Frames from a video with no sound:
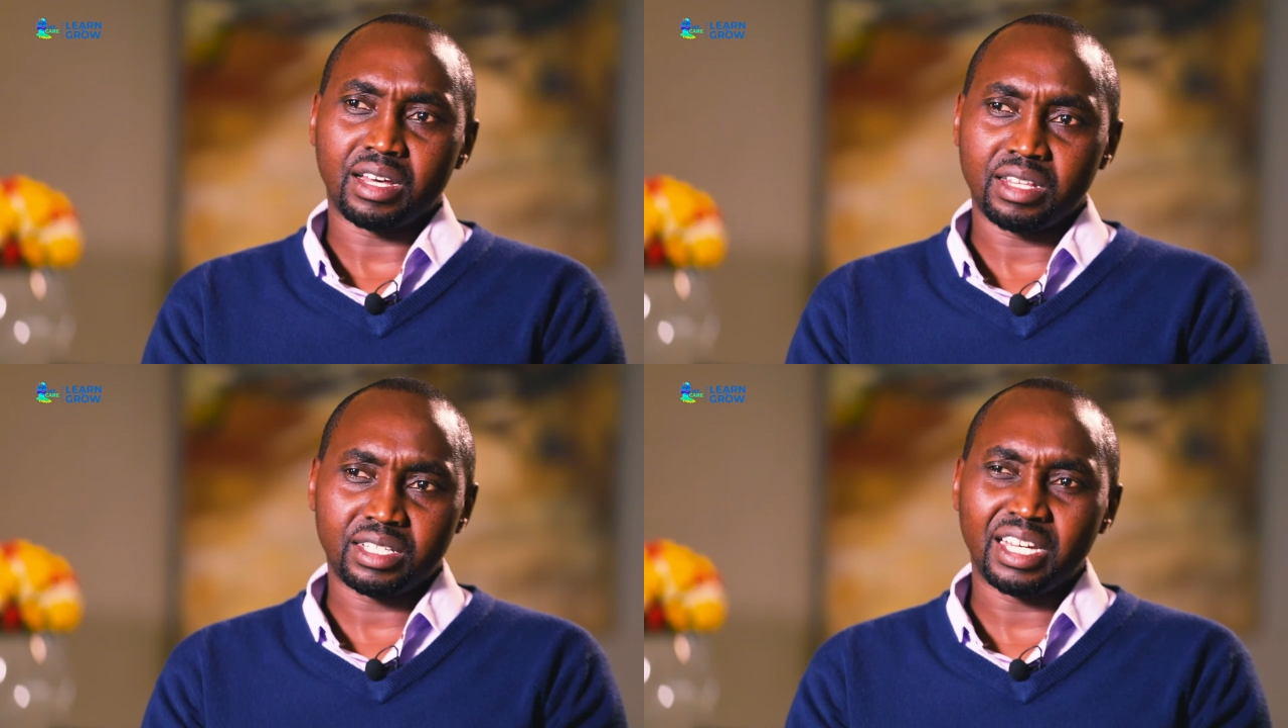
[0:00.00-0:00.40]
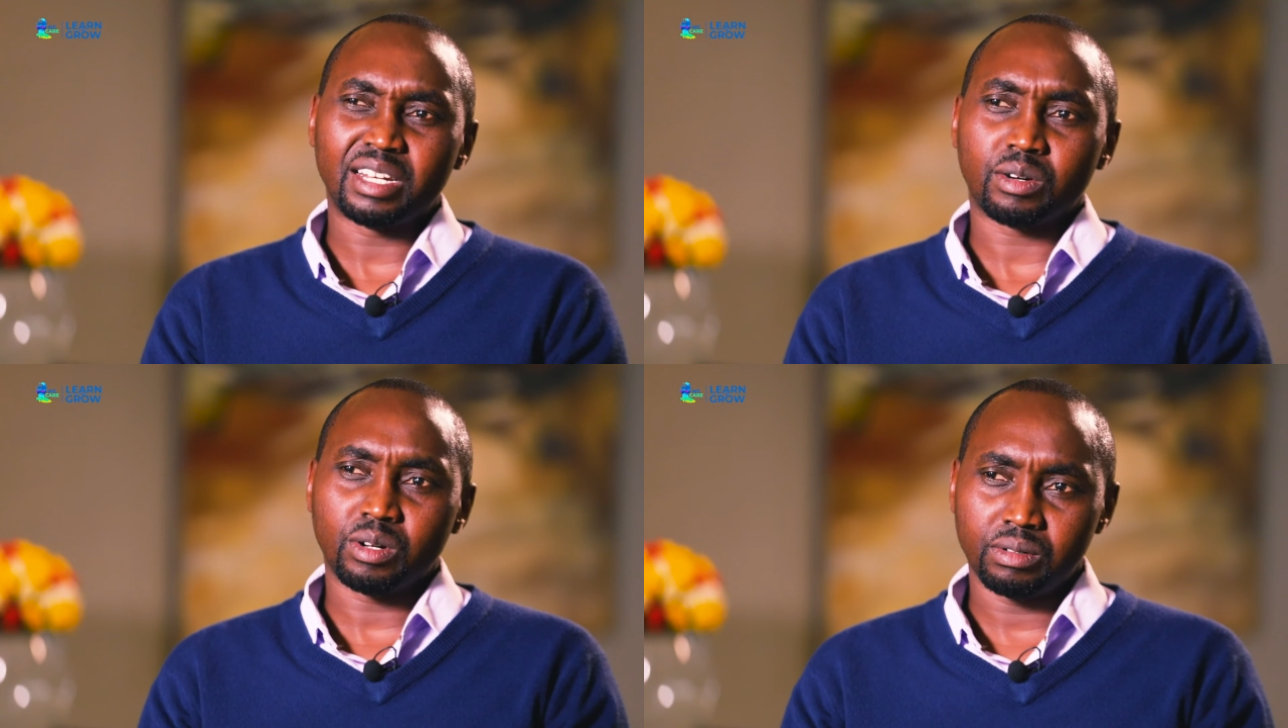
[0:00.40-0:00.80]
than the
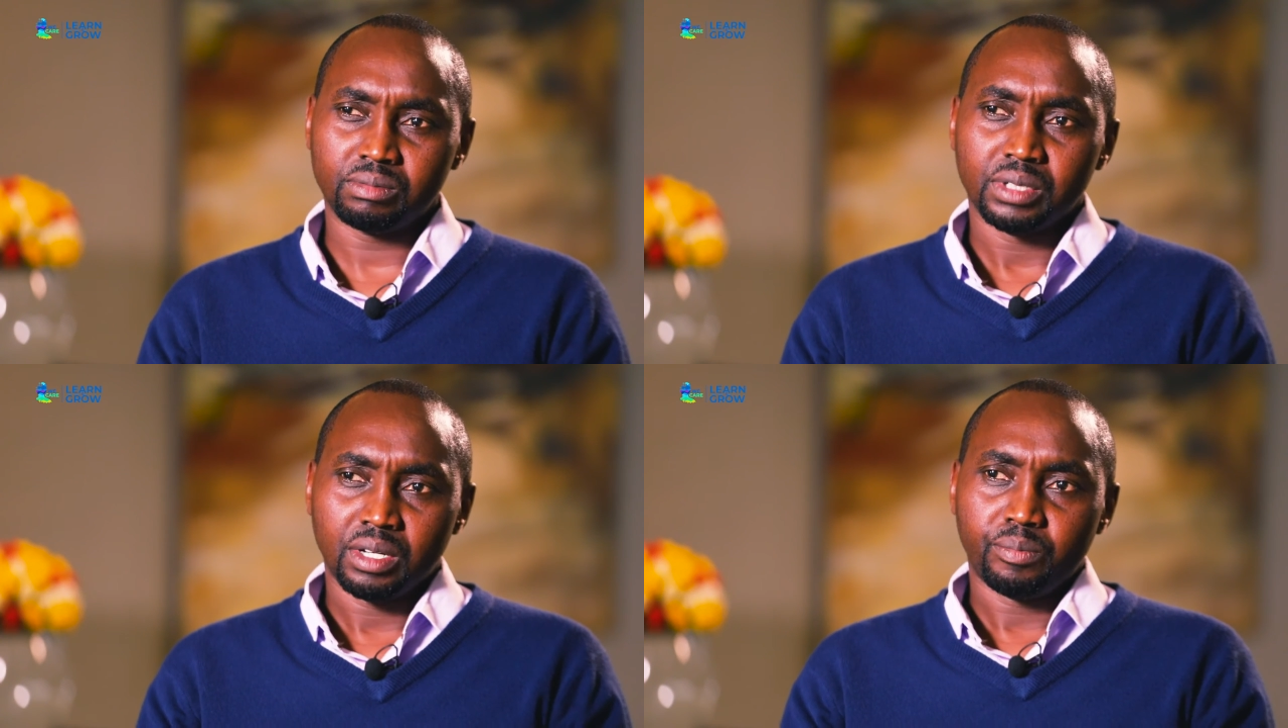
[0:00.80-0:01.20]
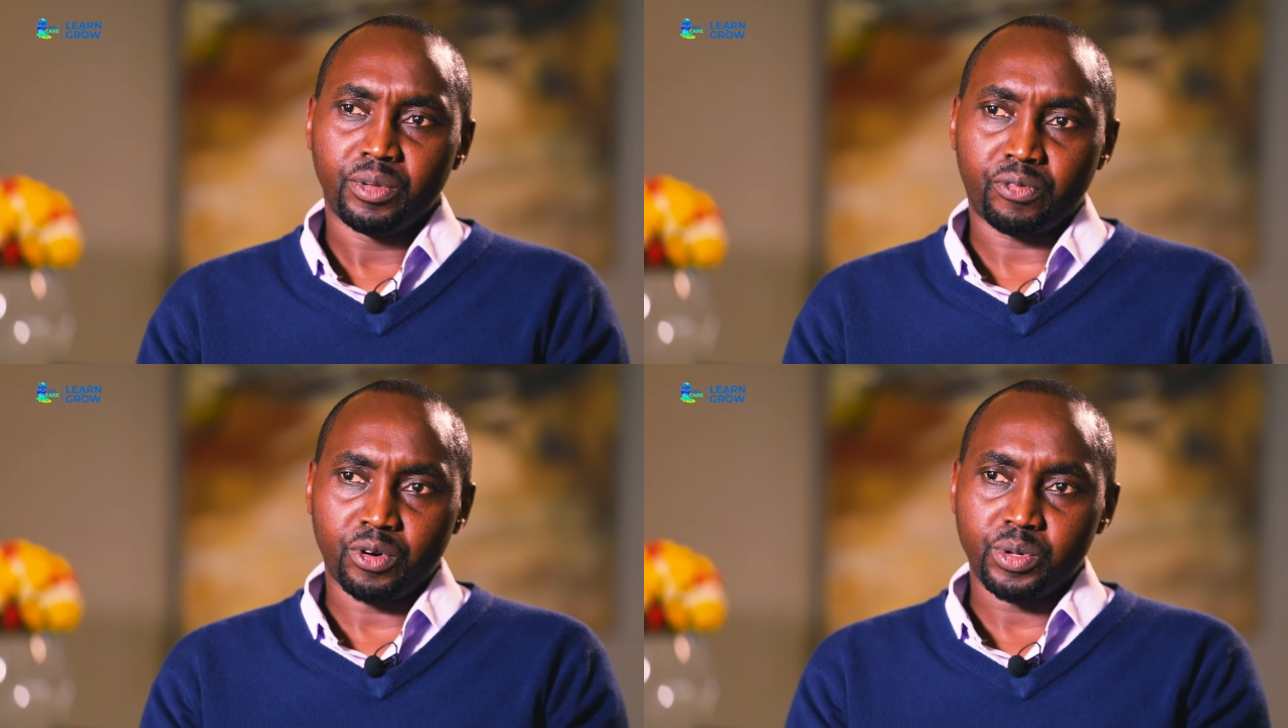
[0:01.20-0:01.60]
general,
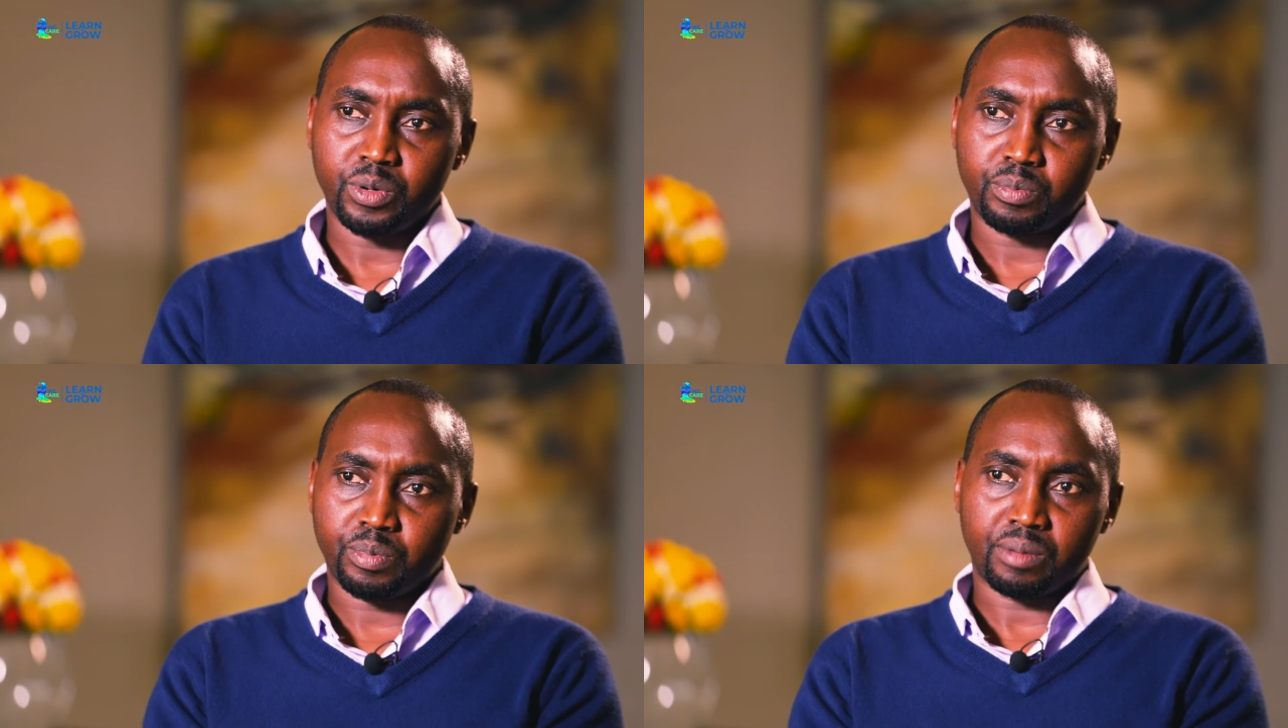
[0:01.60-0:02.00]
before we